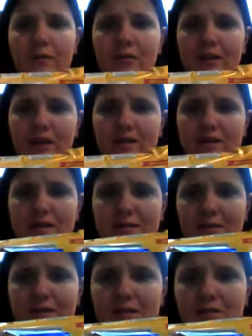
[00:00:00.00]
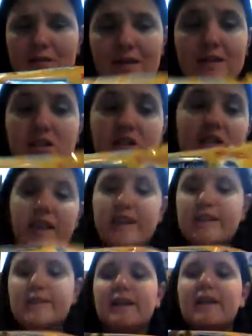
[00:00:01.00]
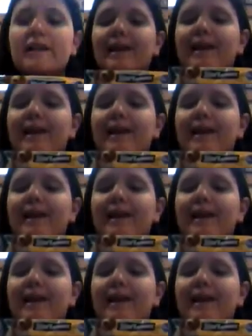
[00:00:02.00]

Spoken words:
I'm only on this one just because she likes it